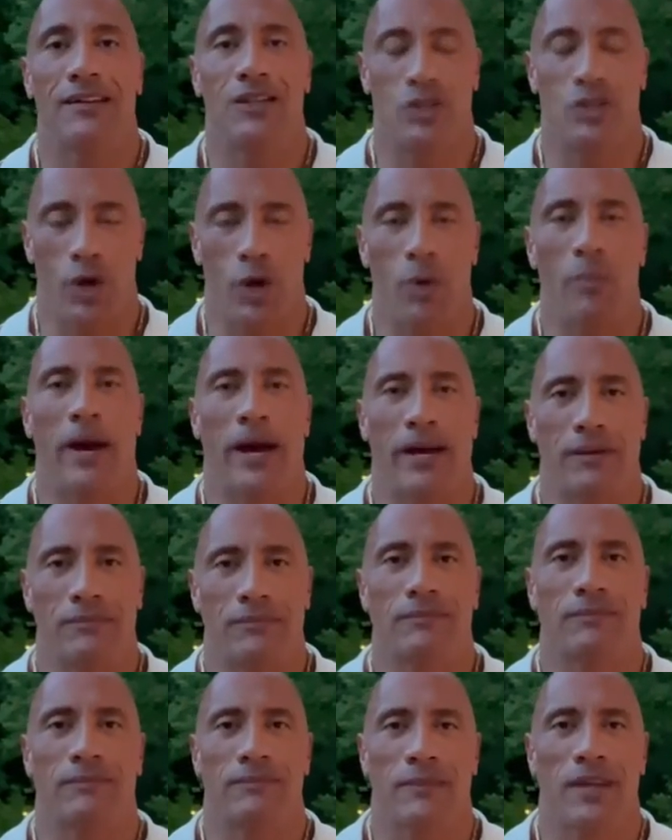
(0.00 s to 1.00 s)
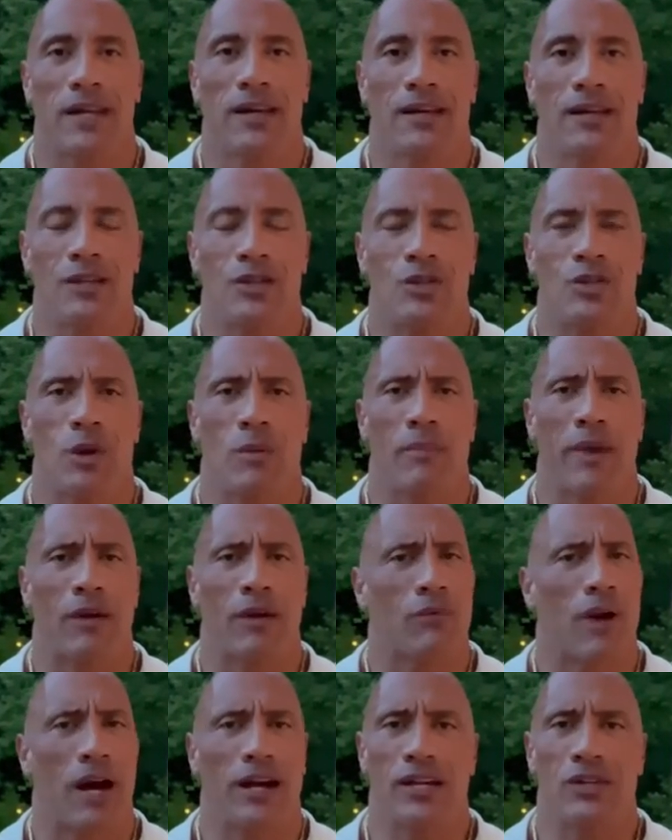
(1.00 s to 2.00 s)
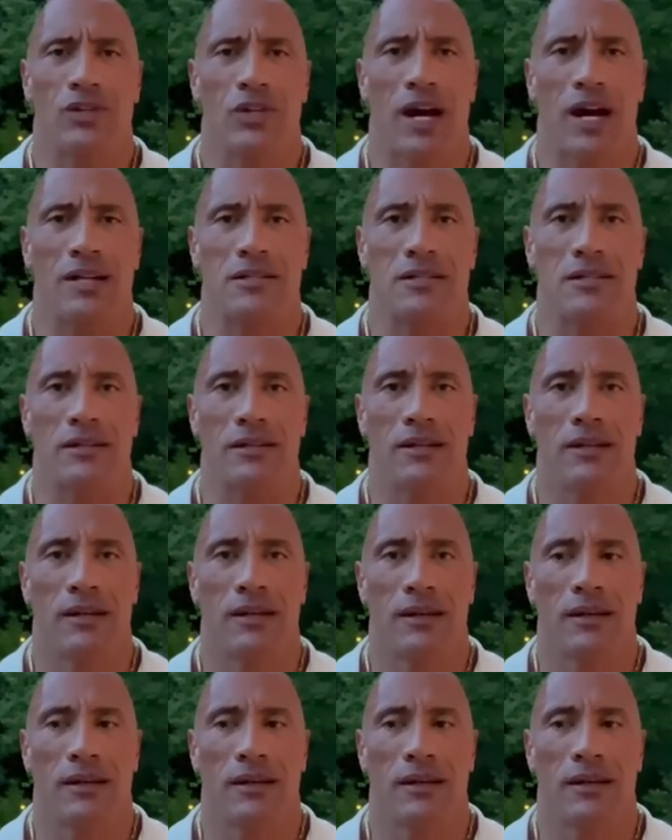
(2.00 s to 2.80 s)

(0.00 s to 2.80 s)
the Soul Man, Soul Man Rocky Johnson.